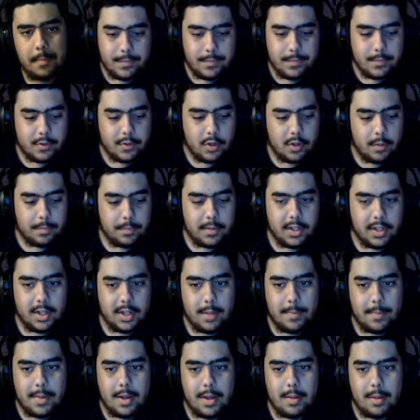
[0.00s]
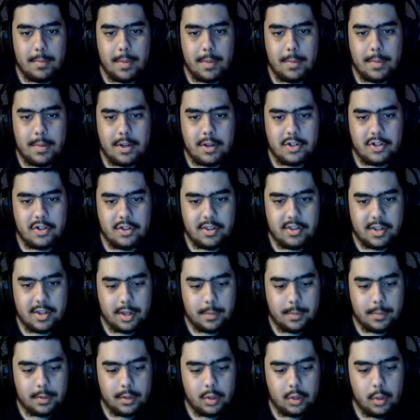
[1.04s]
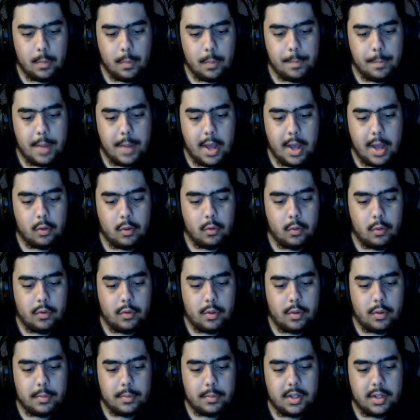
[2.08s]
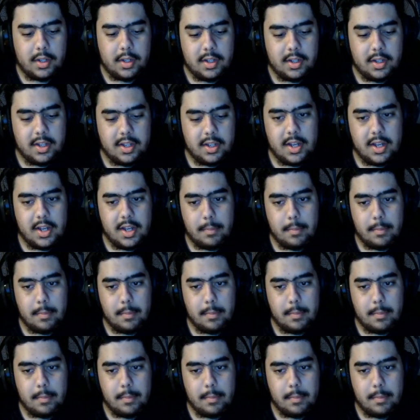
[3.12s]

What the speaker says: So I'm thinking about maybe I should set up a little battle or something in the